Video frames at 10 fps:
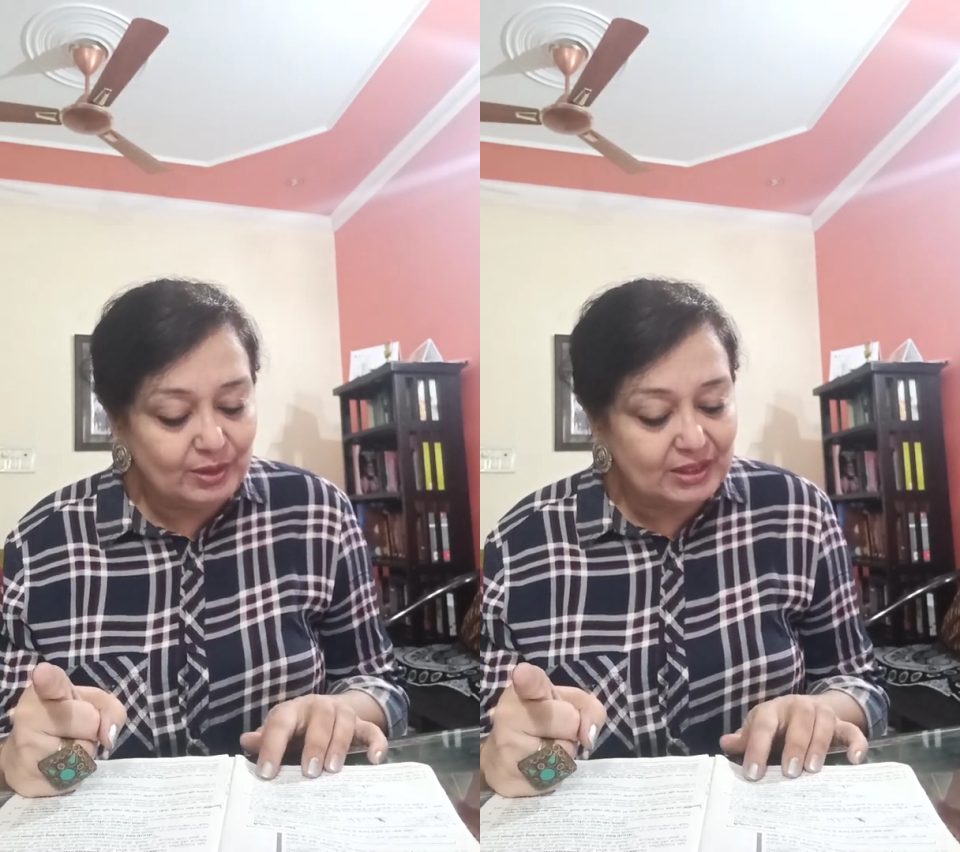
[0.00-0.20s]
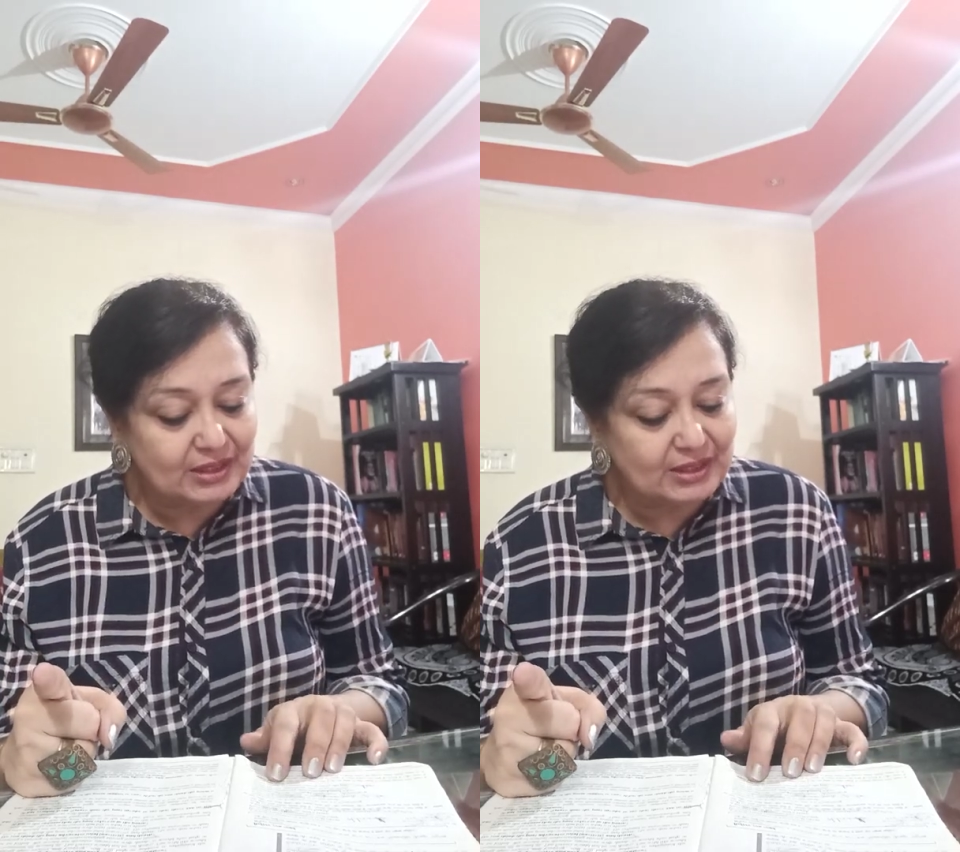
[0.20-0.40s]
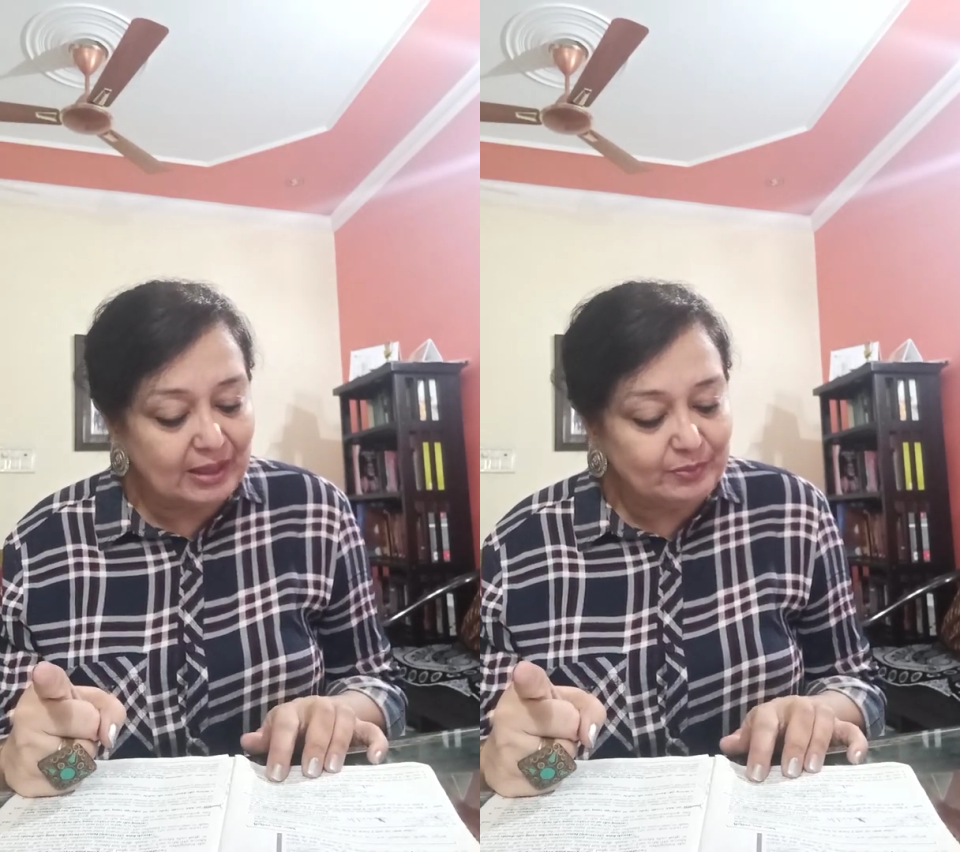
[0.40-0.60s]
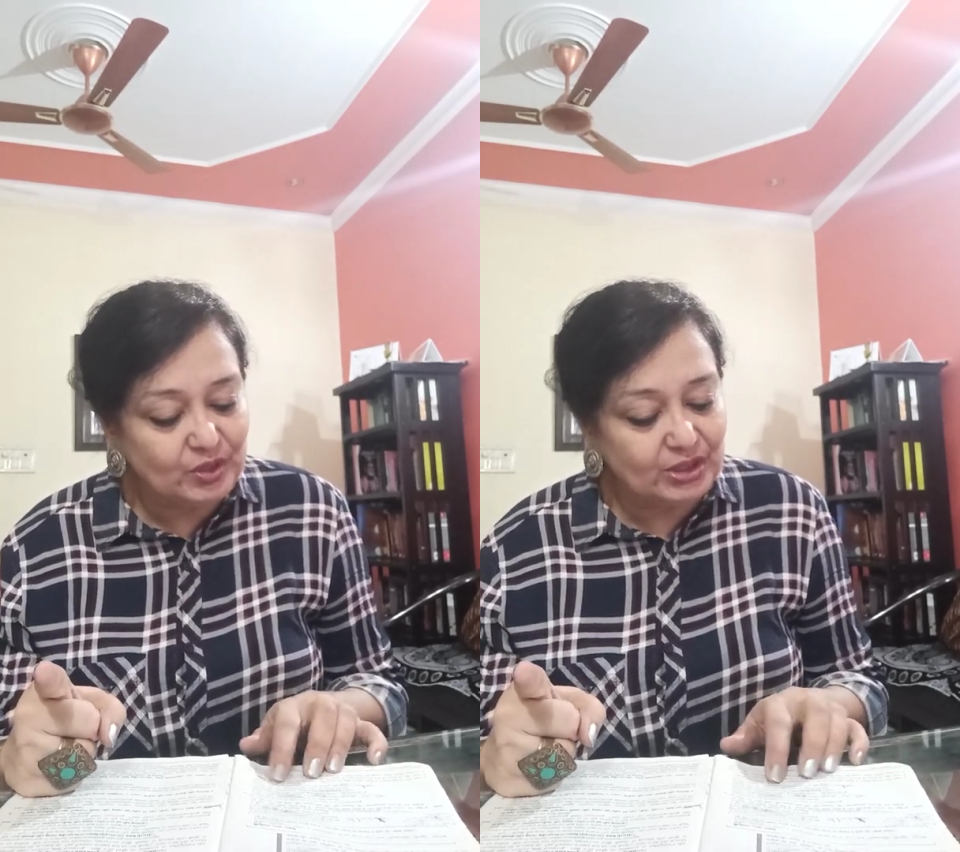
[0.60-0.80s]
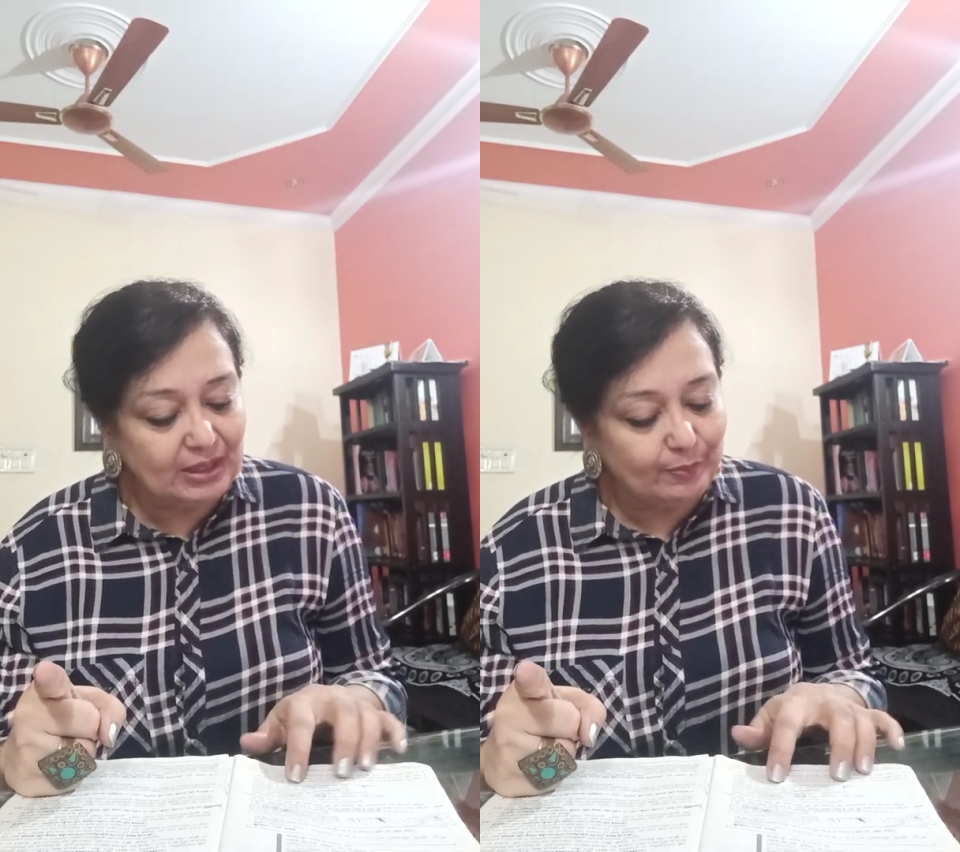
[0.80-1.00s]
some
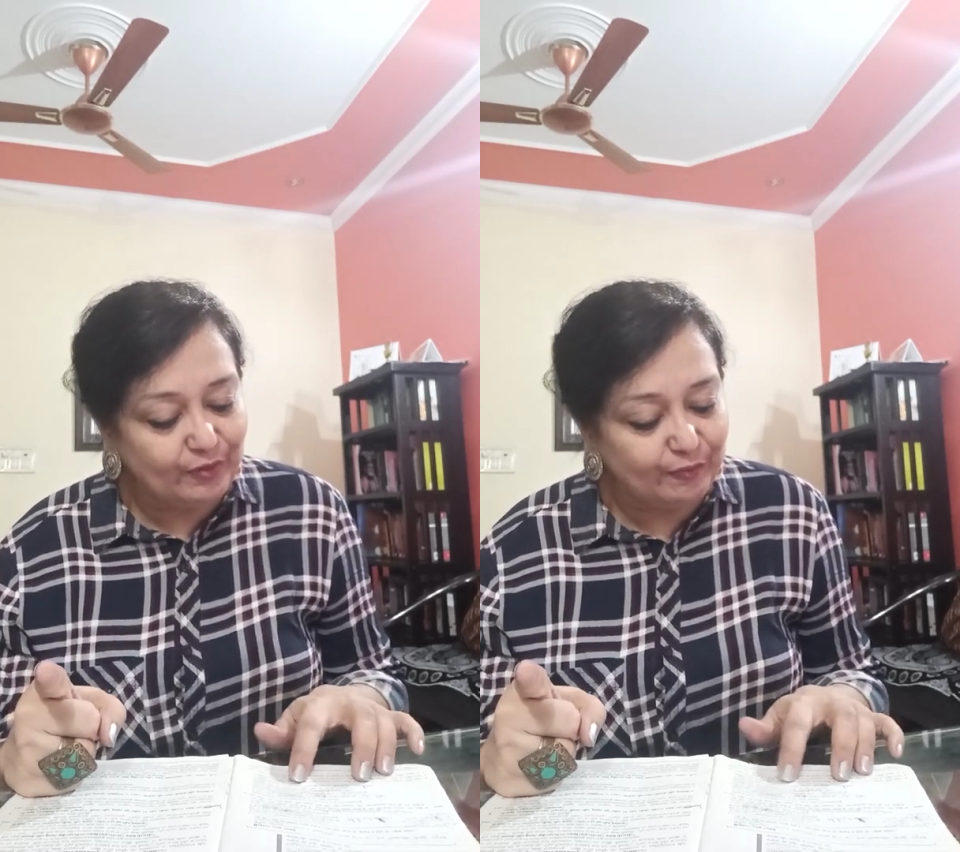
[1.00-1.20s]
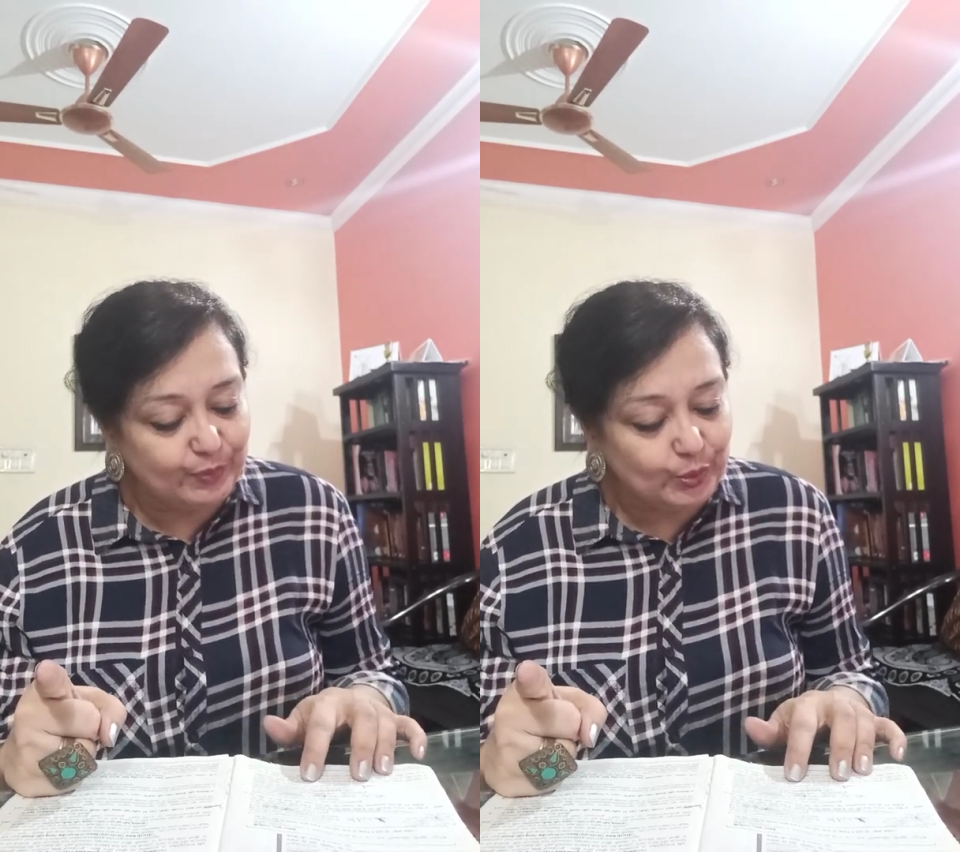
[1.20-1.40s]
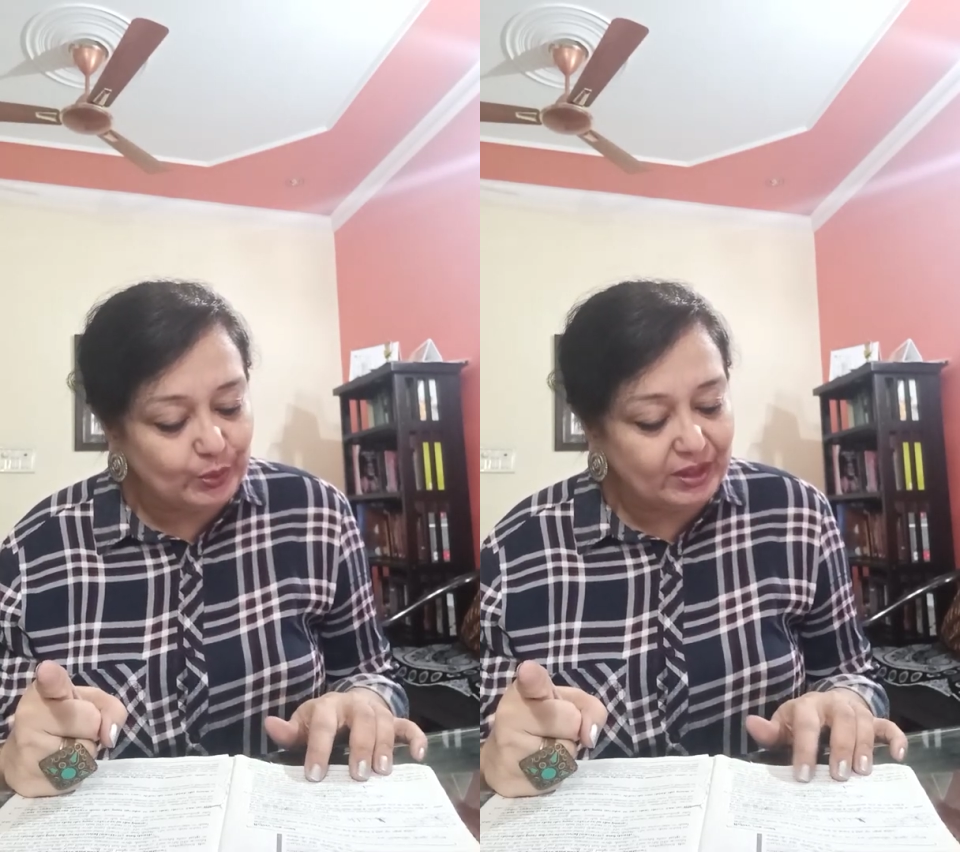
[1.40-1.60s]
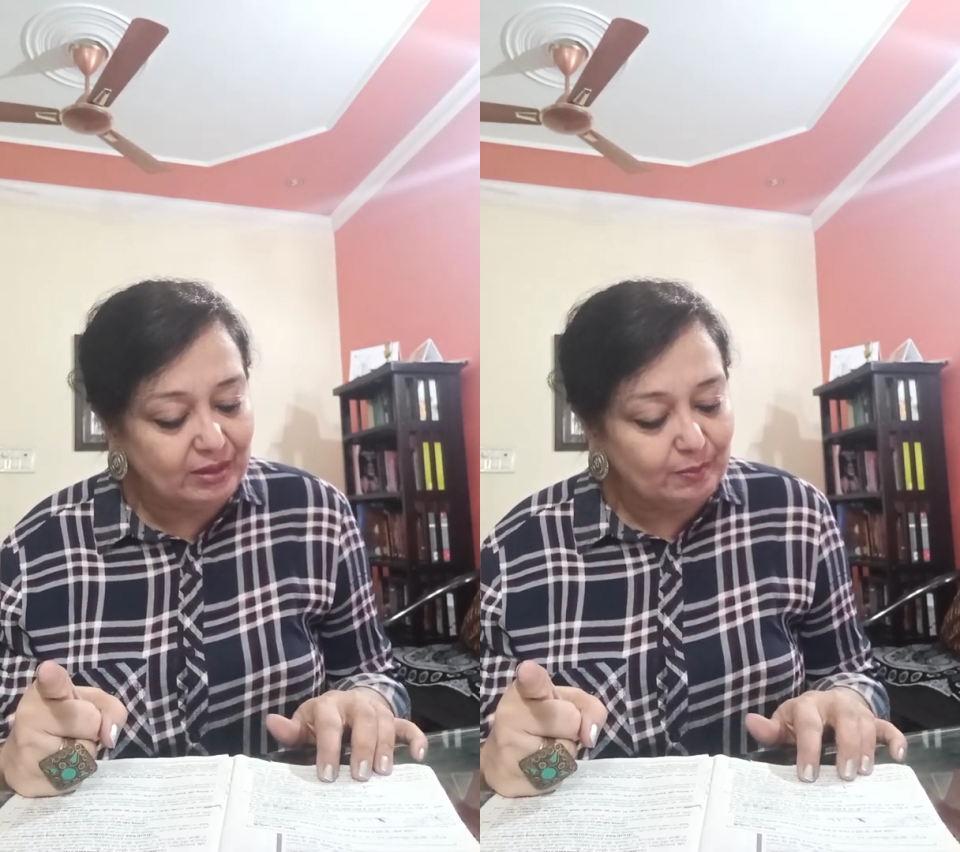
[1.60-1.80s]
shape of beauty